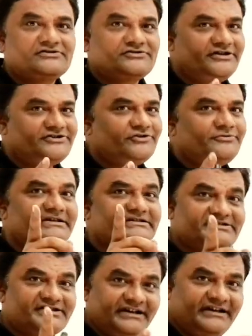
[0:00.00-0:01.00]
So it should be
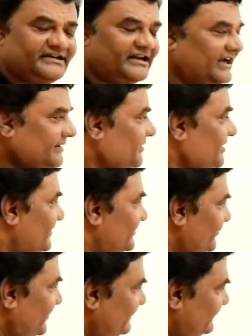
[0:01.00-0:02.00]
string type.
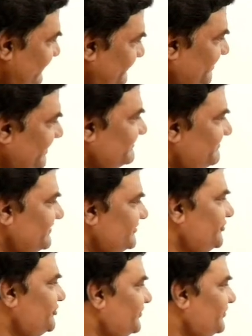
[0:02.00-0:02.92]
So in C++ you